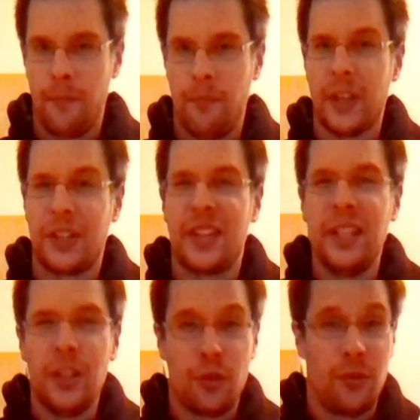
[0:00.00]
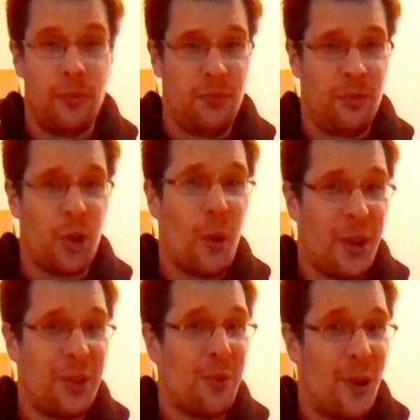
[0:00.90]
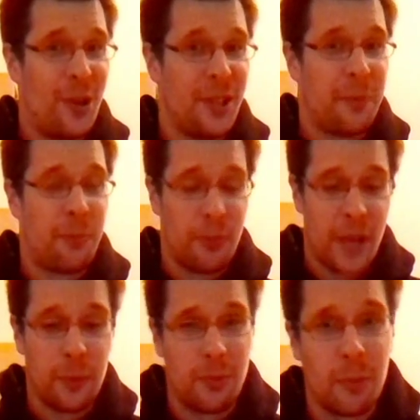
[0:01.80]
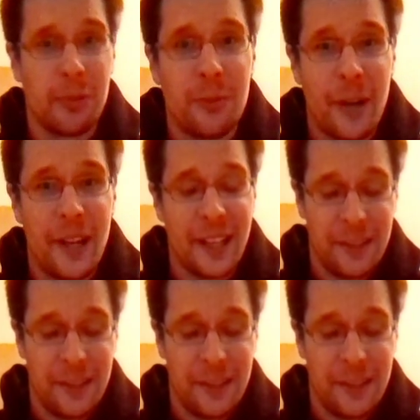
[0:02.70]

Not saying you should throw it underwater, that would probably break it,